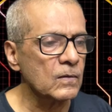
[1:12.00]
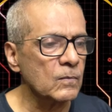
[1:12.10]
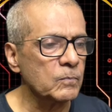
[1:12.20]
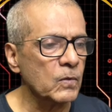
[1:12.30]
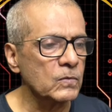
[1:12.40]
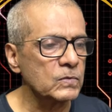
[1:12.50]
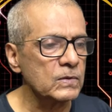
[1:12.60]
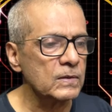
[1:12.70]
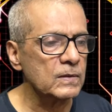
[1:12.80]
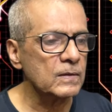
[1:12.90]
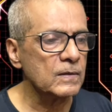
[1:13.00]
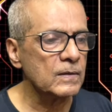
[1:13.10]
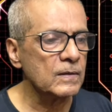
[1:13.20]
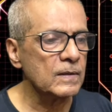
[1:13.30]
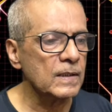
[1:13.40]
post,
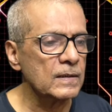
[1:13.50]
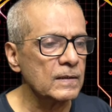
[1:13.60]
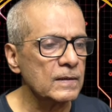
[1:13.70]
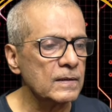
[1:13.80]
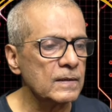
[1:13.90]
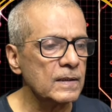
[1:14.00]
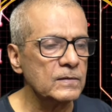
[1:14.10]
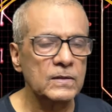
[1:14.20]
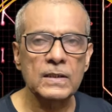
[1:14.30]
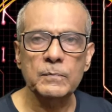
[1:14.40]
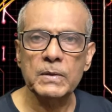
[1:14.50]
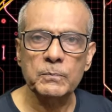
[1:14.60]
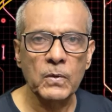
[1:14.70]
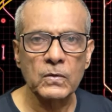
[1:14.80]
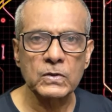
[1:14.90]
HTTP
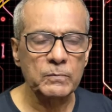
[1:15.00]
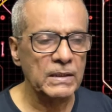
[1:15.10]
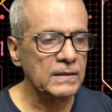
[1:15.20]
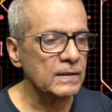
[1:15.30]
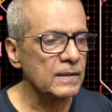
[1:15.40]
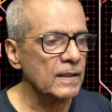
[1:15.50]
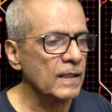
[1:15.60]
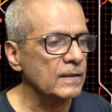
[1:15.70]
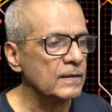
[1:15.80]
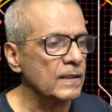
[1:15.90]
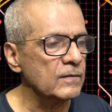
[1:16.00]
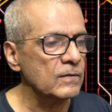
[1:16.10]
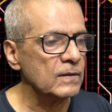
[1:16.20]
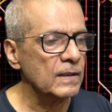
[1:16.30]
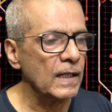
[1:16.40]
post method, and then
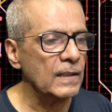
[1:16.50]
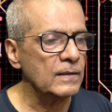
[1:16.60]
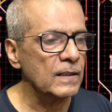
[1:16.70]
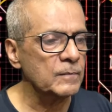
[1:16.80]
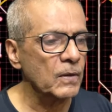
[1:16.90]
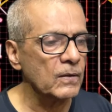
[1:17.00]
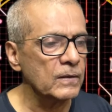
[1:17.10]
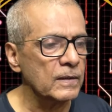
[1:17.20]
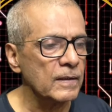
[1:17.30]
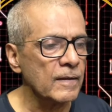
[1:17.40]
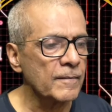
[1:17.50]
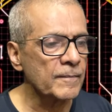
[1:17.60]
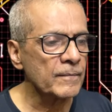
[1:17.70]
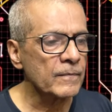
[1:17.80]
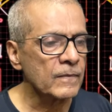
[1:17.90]
the health endpoint
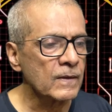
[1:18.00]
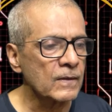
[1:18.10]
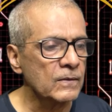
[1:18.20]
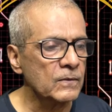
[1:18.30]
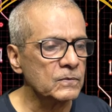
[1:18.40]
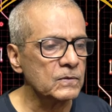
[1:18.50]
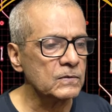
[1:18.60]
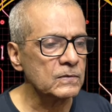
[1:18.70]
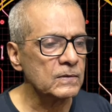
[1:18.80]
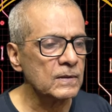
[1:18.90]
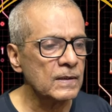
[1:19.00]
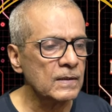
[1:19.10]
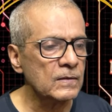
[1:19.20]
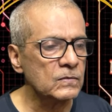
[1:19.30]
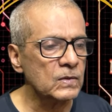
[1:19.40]
uses
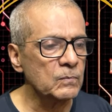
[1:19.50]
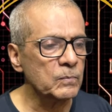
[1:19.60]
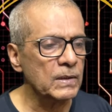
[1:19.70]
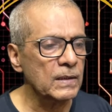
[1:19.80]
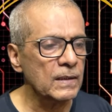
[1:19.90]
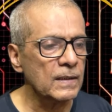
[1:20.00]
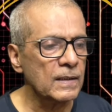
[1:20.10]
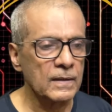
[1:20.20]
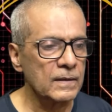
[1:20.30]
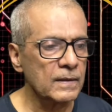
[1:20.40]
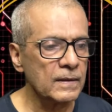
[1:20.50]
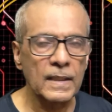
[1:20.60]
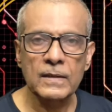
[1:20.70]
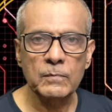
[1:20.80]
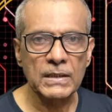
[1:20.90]
simple
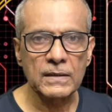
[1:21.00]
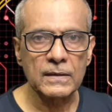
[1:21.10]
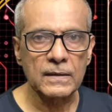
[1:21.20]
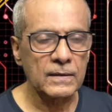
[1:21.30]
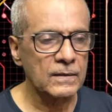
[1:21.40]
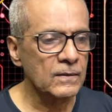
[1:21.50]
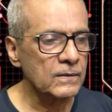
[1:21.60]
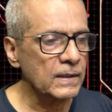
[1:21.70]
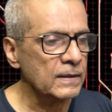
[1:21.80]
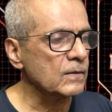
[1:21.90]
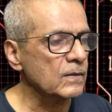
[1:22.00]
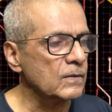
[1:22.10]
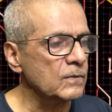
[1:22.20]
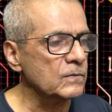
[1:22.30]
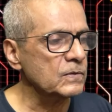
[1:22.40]
get method. Okay,
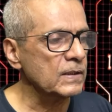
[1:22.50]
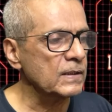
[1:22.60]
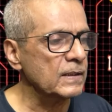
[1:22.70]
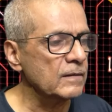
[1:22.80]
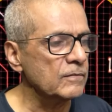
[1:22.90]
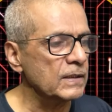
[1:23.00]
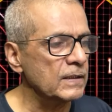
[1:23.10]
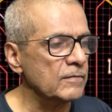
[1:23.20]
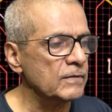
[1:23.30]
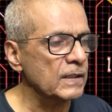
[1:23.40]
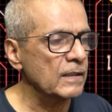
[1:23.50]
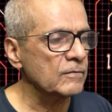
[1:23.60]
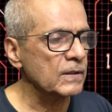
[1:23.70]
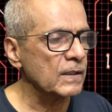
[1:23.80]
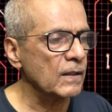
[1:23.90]
do you see here we have
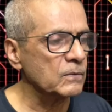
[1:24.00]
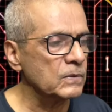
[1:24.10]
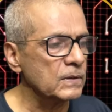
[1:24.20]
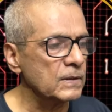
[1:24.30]
a route,